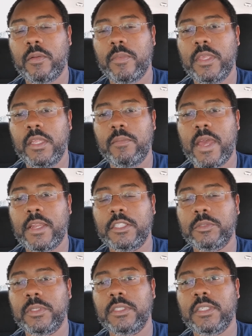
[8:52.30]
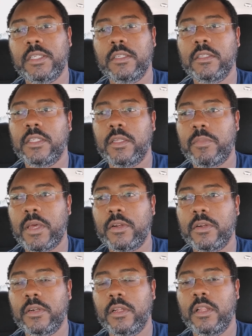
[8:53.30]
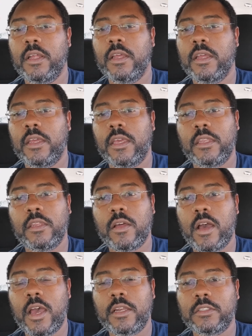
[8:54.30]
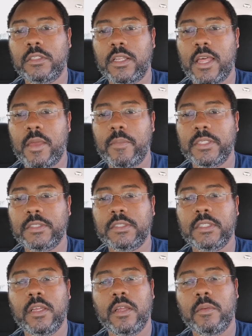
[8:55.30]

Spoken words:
heat management and did better in hot climates.